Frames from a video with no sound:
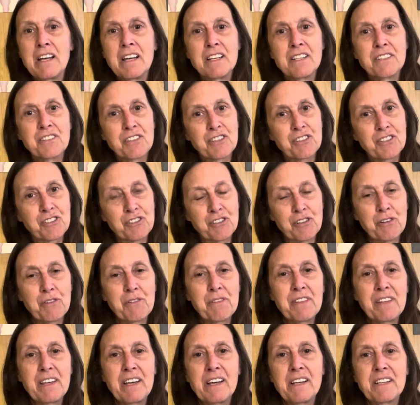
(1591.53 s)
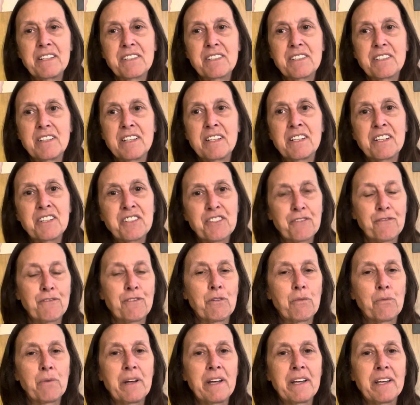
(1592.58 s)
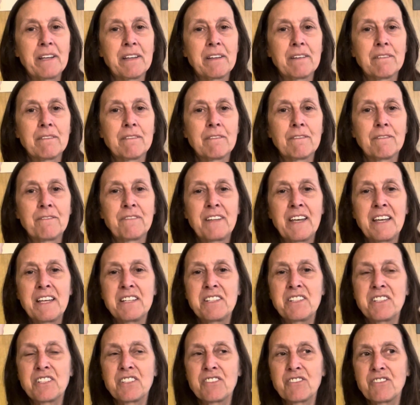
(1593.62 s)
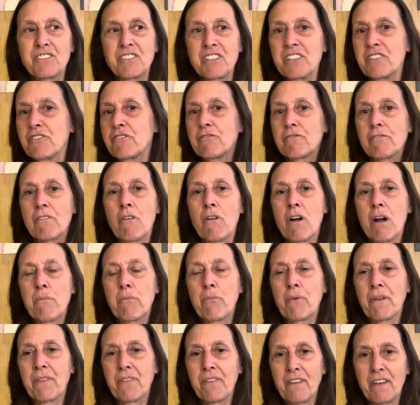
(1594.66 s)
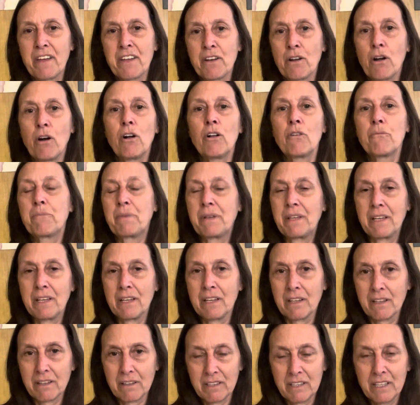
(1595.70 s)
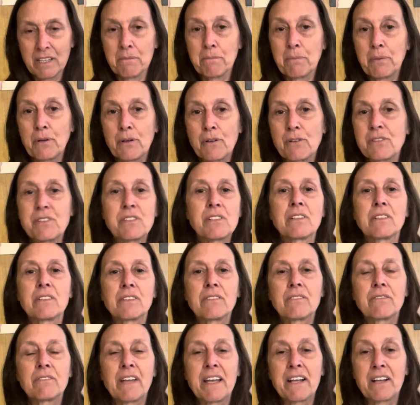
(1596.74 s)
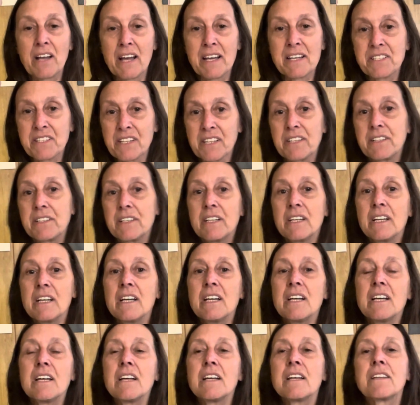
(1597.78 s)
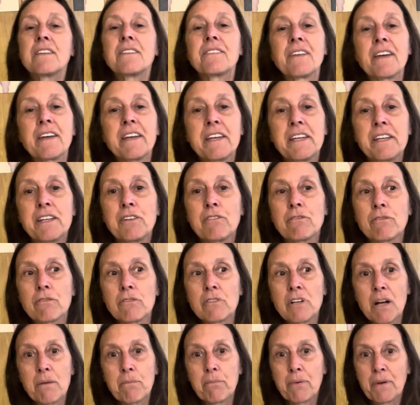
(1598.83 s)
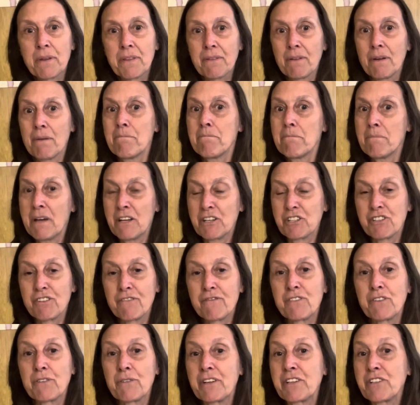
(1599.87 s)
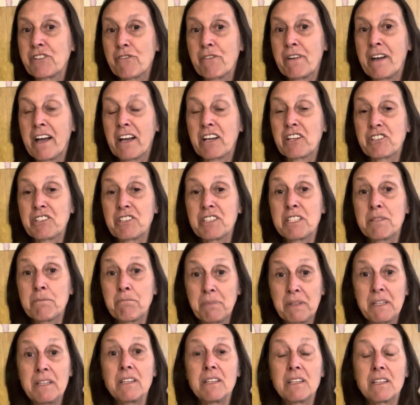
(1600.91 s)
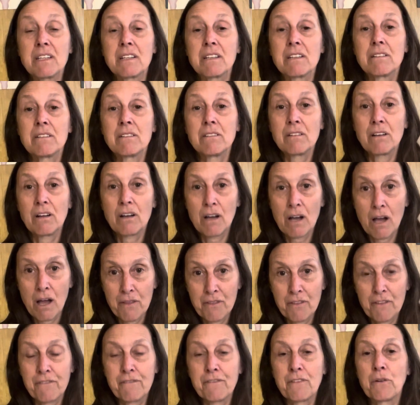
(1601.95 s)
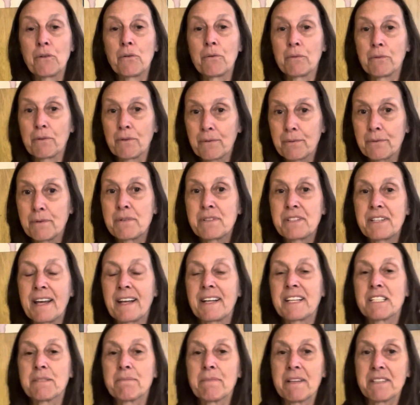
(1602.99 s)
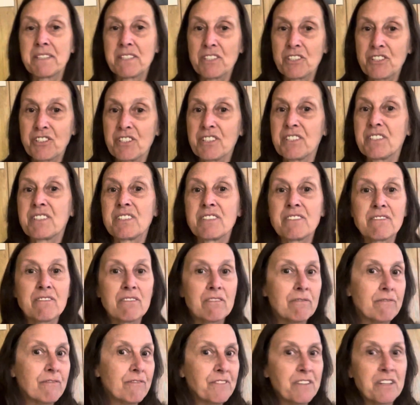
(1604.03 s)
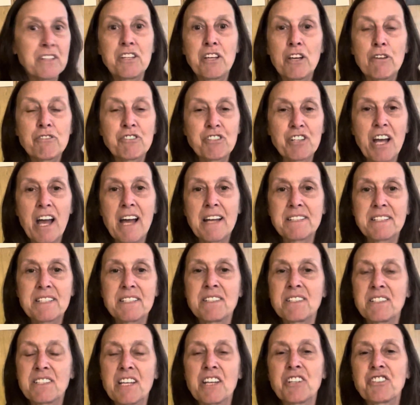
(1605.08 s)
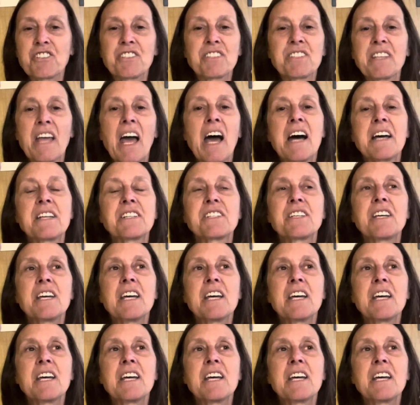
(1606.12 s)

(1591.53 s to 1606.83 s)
discern that in a different way. They didn't grow up with it all being in person like I did. They grew up with much of their interactions being on the phone through text messages and video chats and such as that.